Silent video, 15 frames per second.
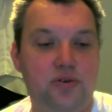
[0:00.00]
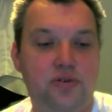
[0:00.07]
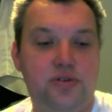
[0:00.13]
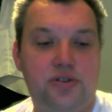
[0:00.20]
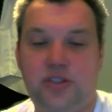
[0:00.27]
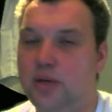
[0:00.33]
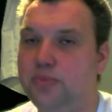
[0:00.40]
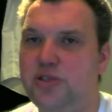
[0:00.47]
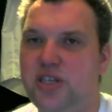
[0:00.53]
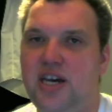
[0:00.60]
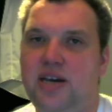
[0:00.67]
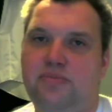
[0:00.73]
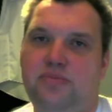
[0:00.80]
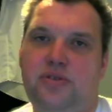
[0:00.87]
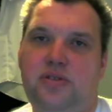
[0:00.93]

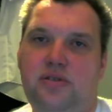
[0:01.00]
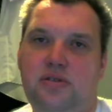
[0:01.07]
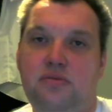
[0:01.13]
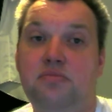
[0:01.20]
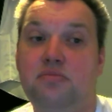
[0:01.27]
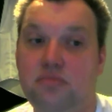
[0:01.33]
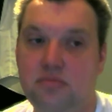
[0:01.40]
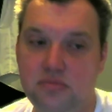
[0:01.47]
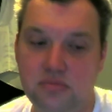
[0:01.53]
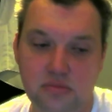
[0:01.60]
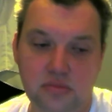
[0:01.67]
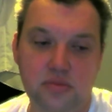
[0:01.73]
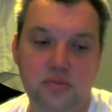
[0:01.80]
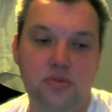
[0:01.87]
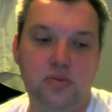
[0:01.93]
sometimes
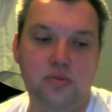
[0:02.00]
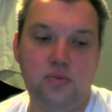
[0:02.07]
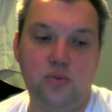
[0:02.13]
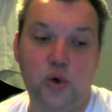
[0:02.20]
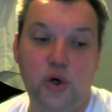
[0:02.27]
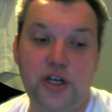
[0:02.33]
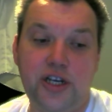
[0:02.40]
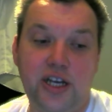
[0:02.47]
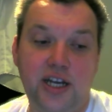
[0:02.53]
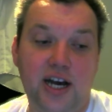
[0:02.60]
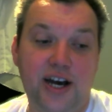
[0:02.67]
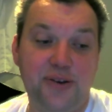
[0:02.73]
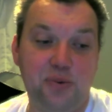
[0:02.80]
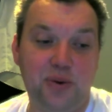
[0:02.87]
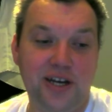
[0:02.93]
working
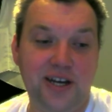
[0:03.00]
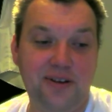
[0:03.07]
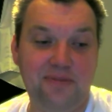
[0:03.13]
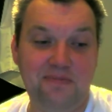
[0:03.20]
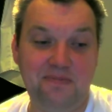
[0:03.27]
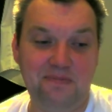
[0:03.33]
hardware,